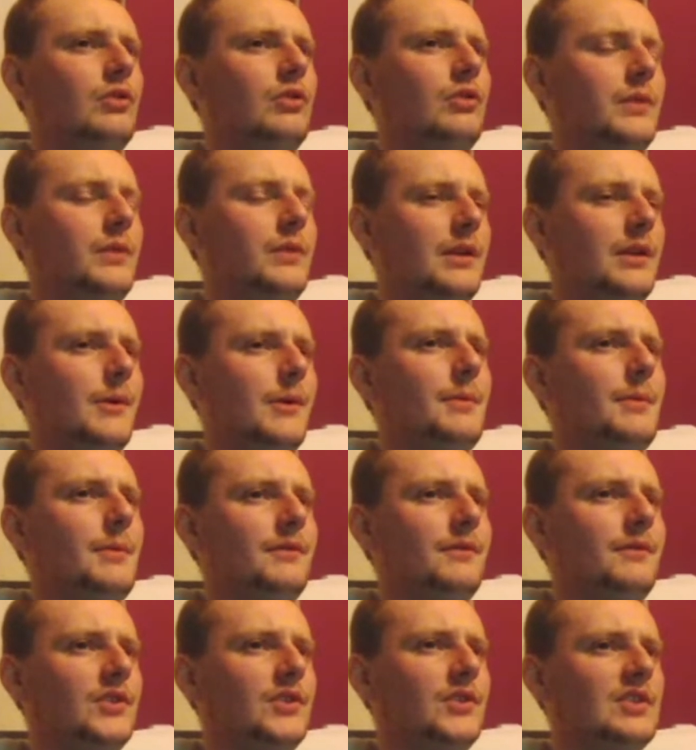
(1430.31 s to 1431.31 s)
winning the ball back
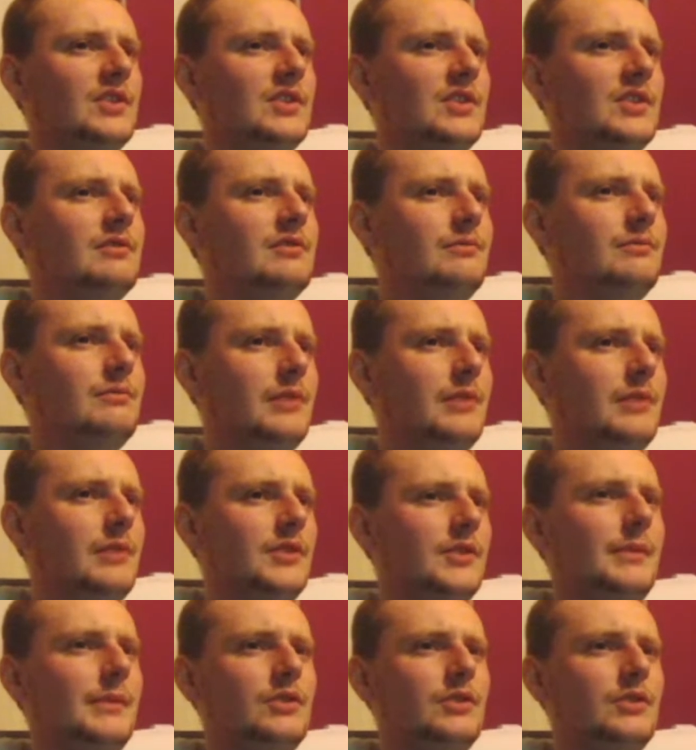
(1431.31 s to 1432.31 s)
for City. Plays it
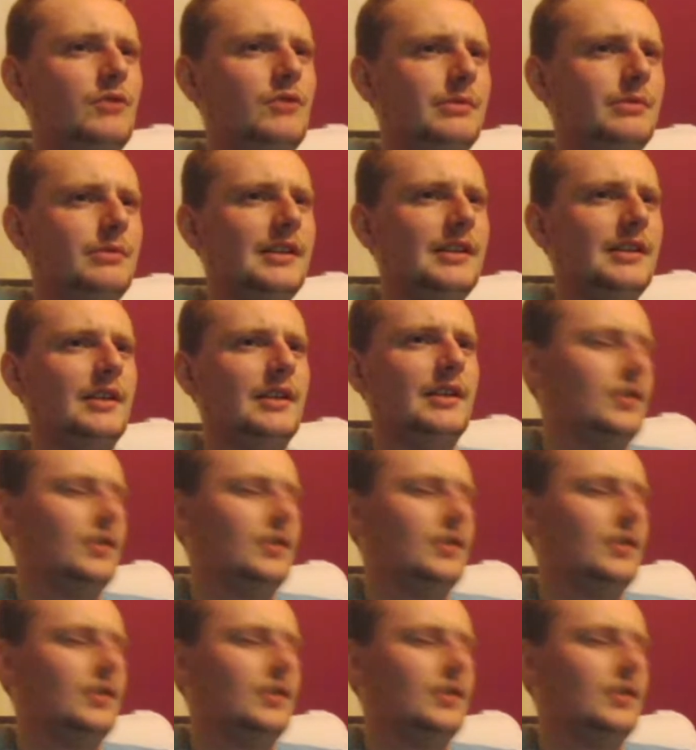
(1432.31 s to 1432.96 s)
back to Ruben Diaz.